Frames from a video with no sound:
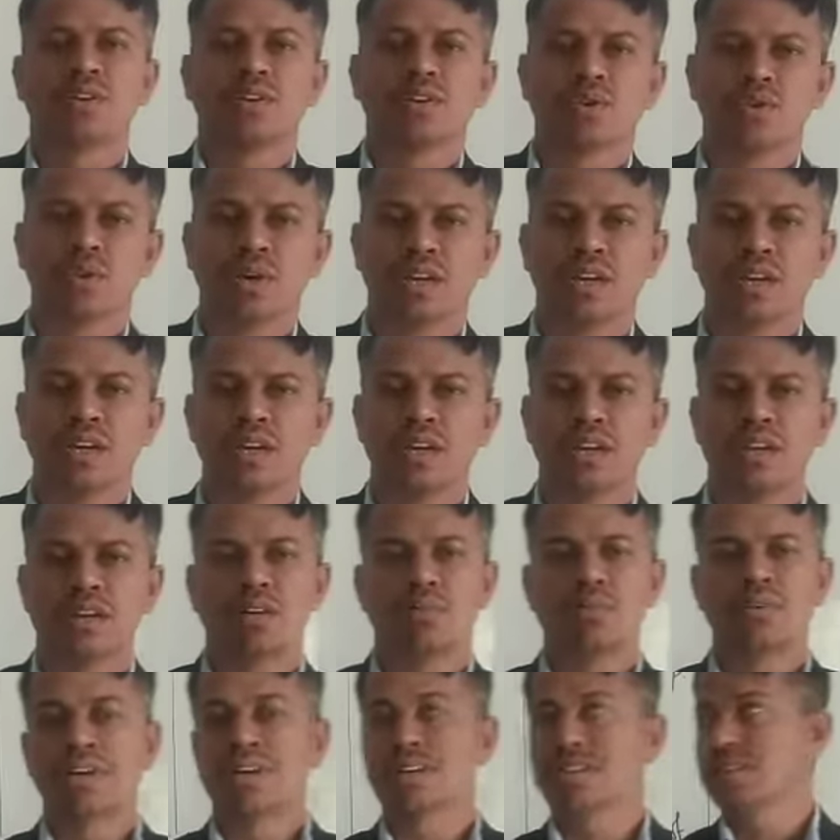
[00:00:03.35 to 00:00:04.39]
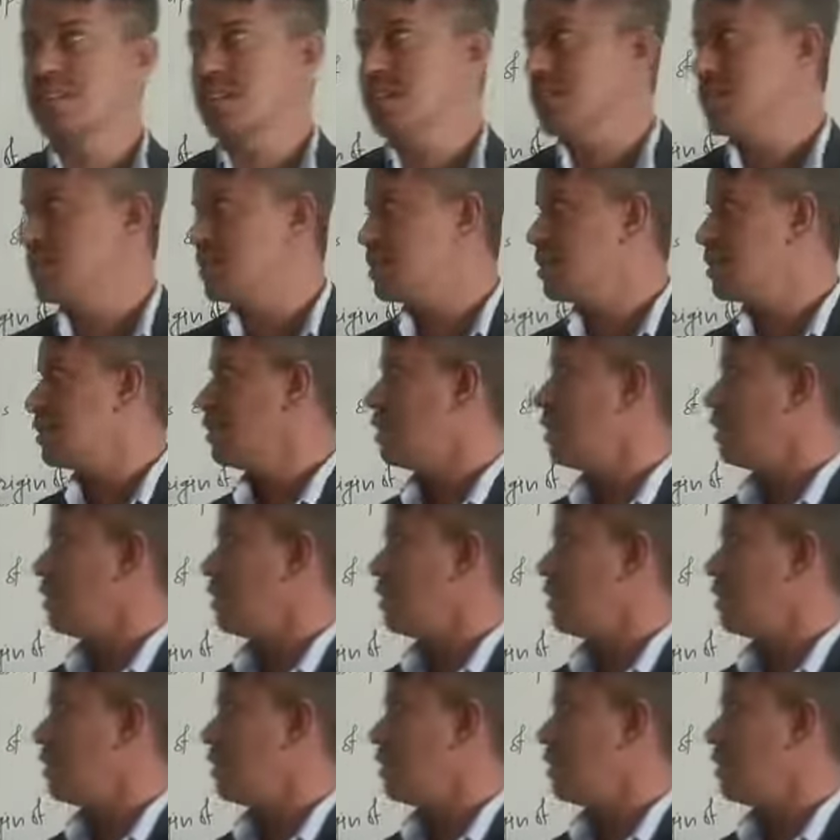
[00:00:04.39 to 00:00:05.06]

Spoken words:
Today we'll discuss